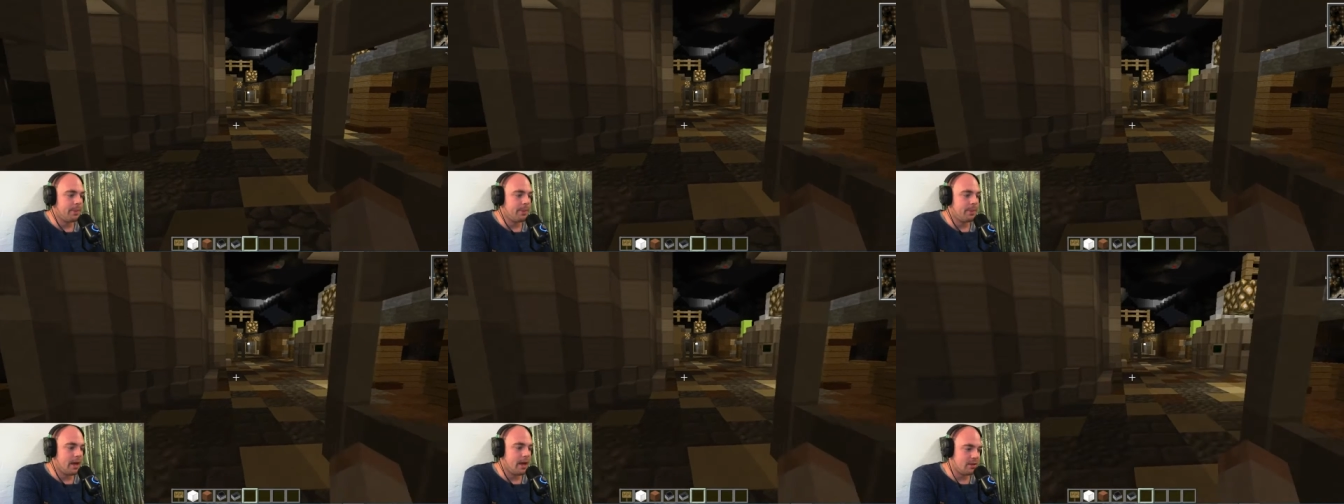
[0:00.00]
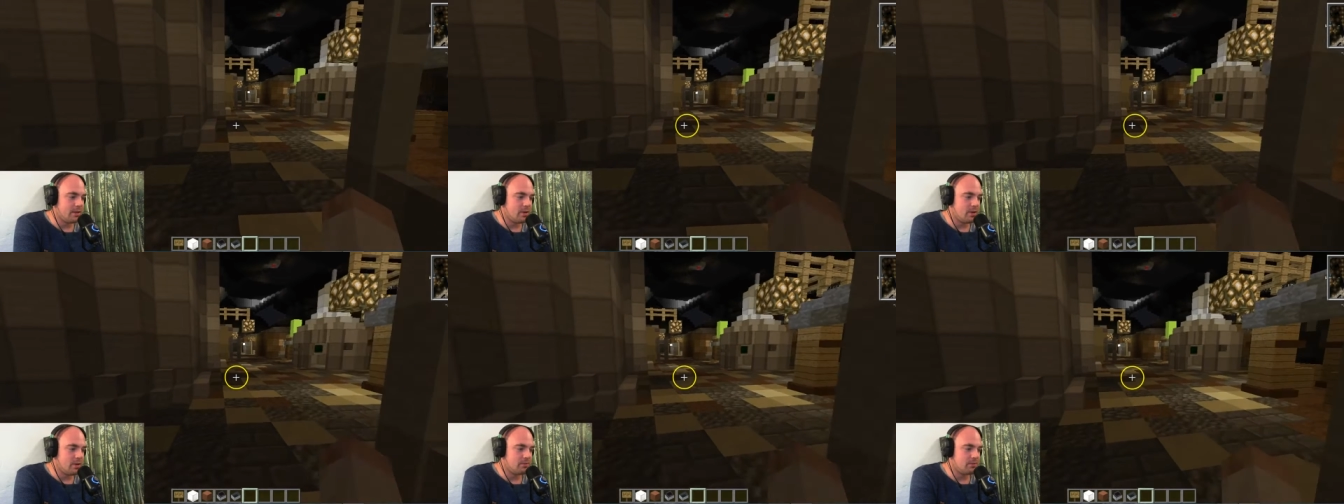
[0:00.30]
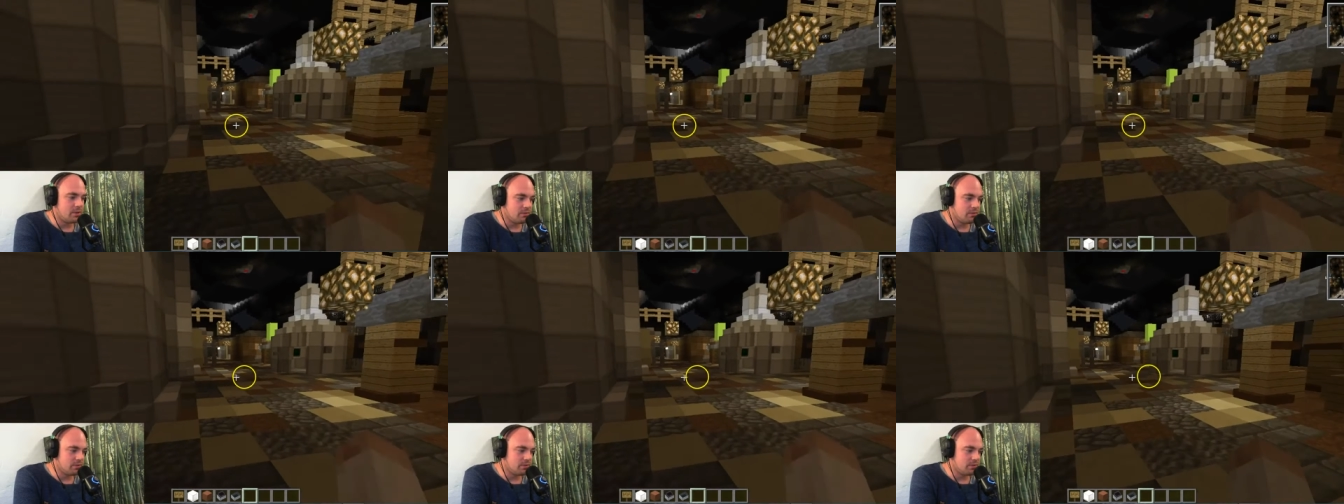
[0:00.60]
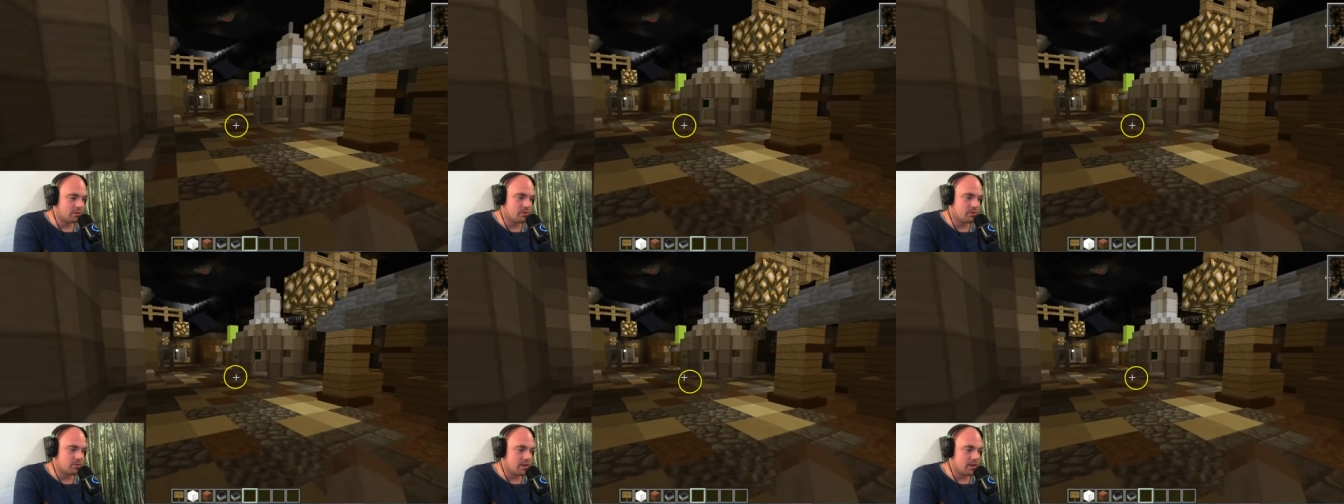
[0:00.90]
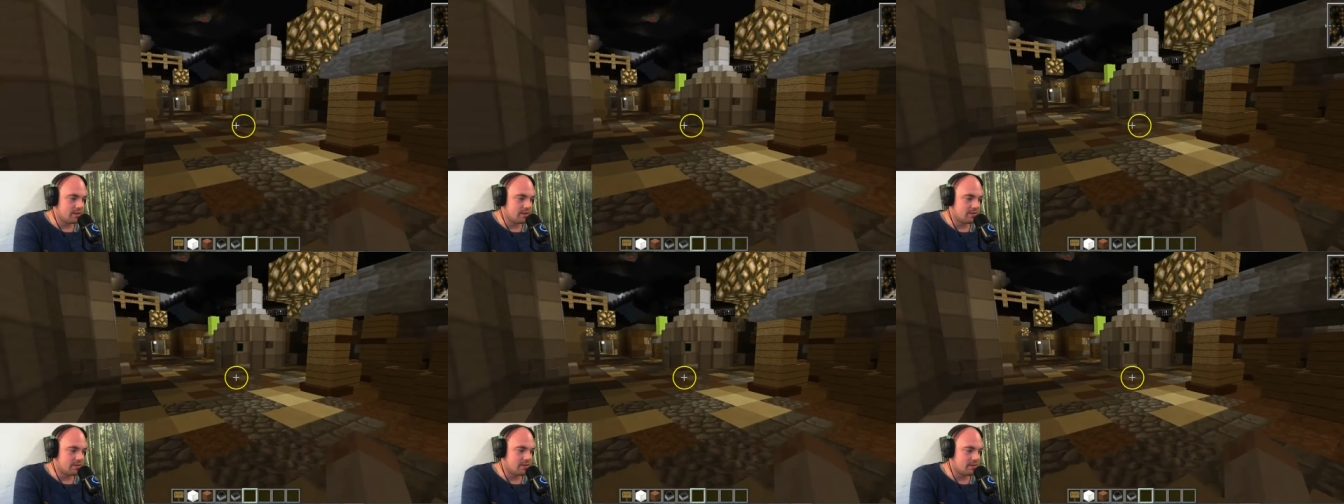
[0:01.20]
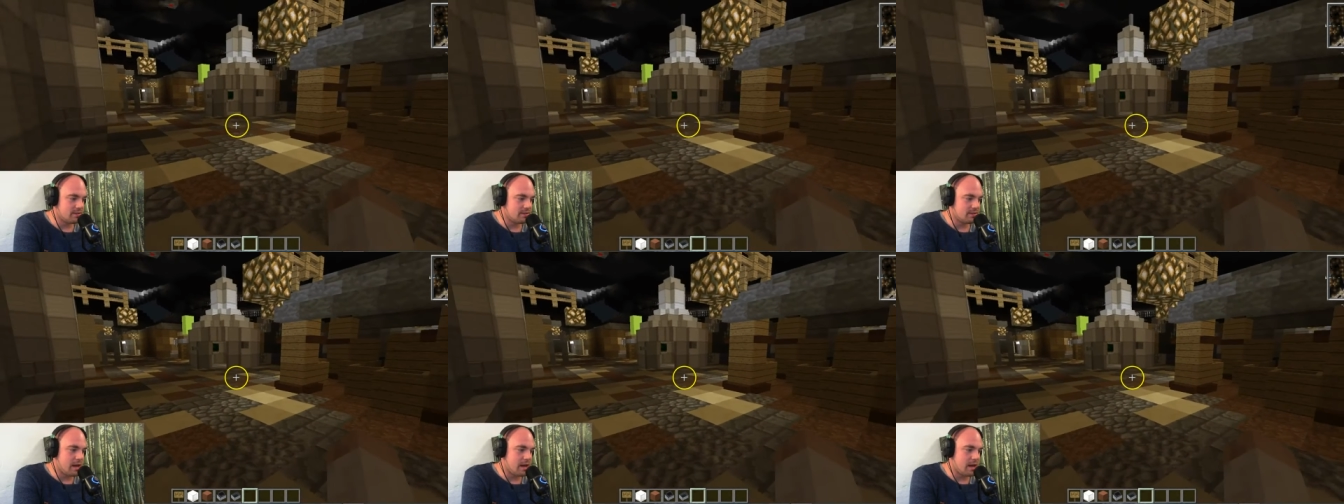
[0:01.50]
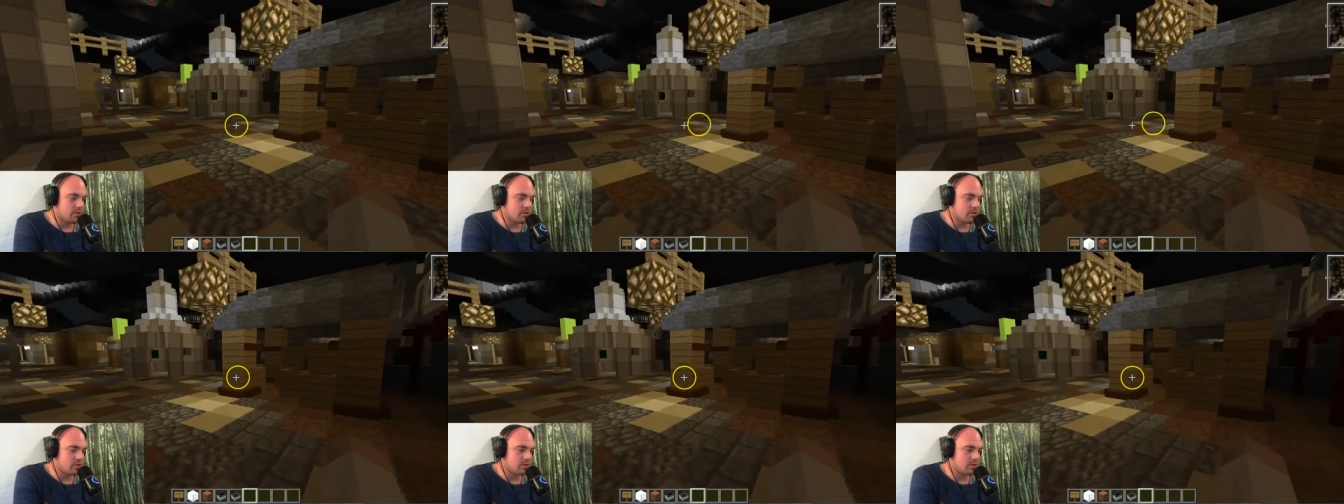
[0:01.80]
Uh, you have to infiltrate his, his
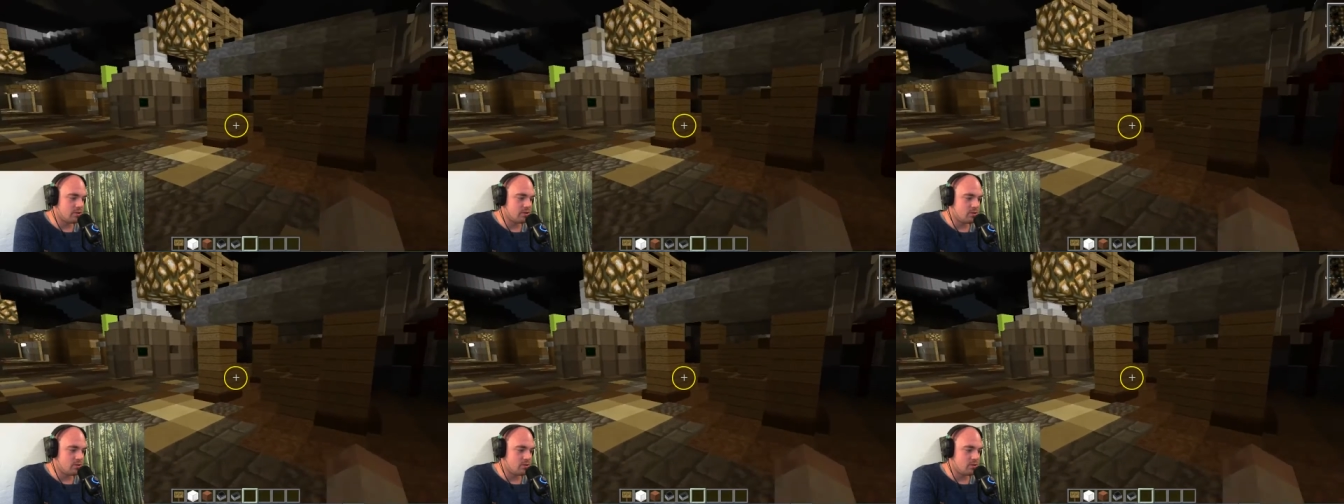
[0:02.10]
mansion